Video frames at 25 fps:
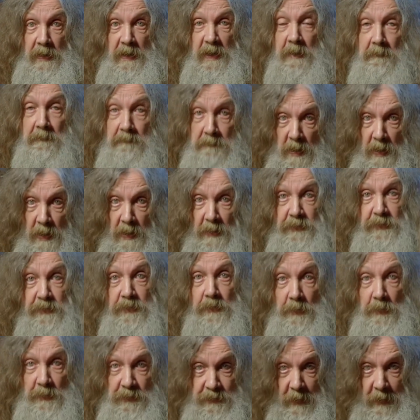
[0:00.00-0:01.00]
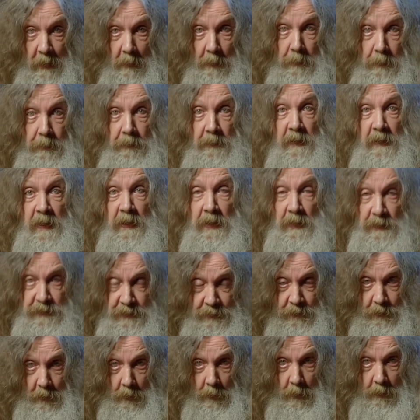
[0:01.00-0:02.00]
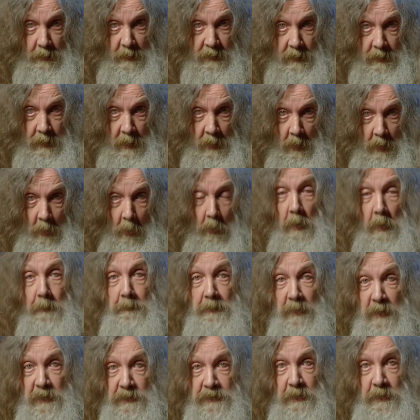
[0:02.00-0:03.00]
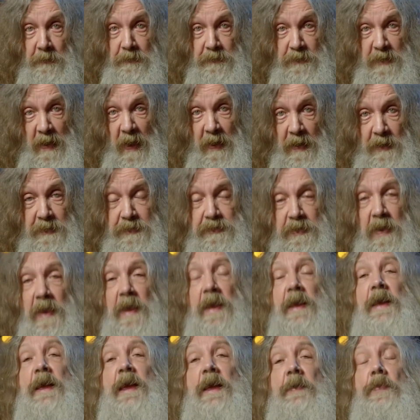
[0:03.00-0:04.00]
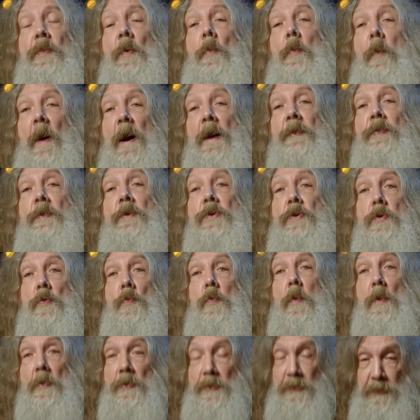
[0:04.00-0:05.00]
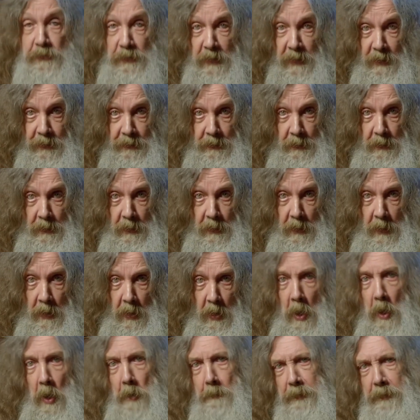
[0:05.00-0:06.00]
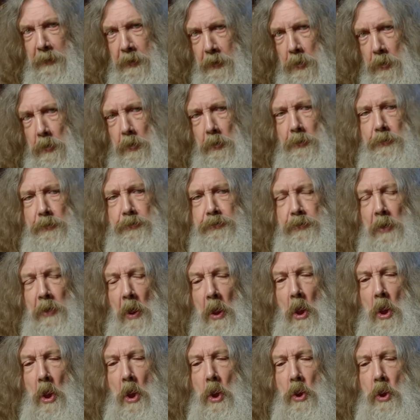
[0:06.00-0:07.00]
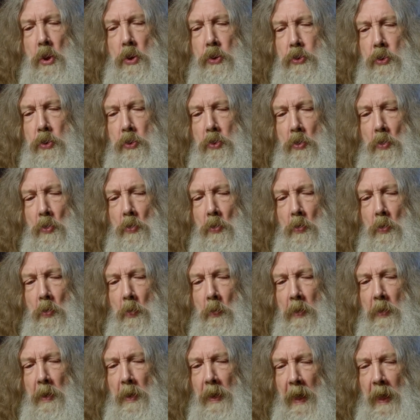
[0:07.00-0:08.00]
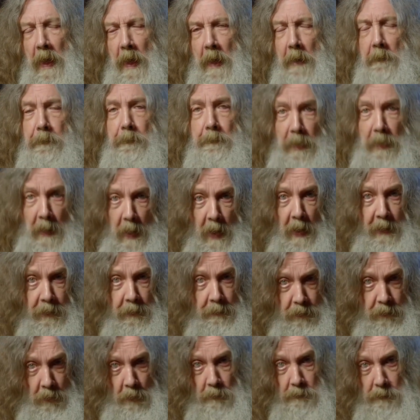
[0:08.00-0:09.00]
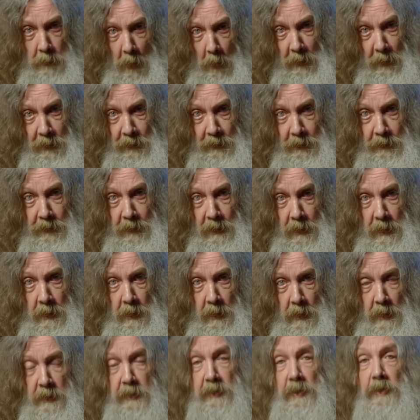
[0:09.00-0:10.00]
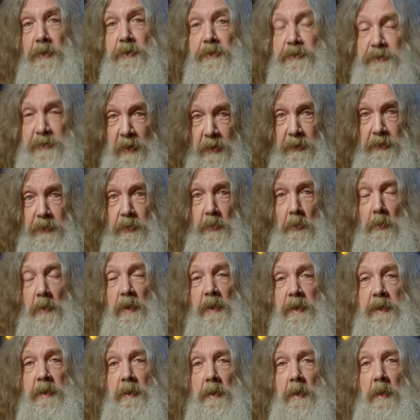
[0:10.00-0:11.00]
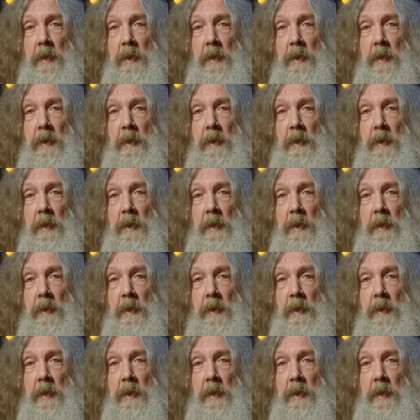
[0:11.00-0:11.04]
immerse yourself in a story or a piece of text in the way that you once did, because you will have part of your mind continually